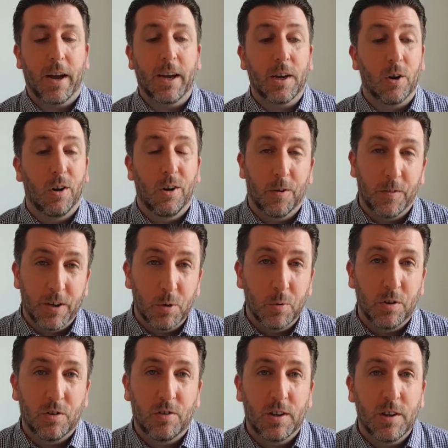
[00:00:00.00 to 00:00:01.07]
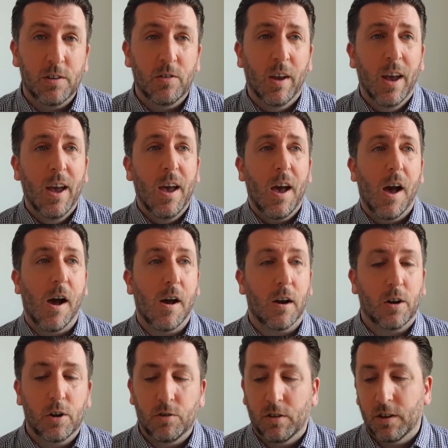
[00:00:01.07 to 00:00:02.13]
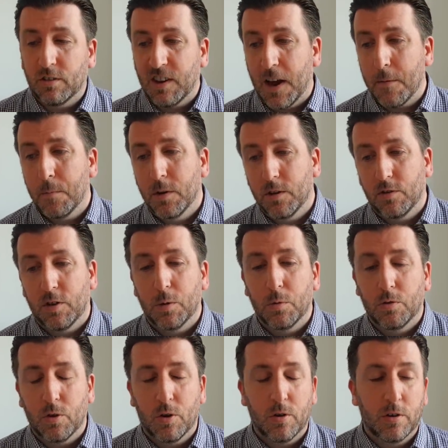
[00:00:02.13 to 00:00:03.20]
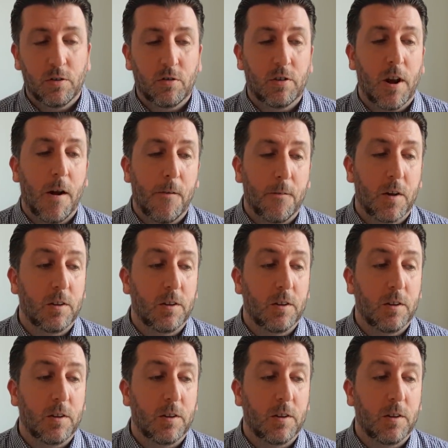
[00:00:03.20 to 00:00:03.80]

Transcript: He got a lot of illnesses. Because of the tablets he was on and stuff,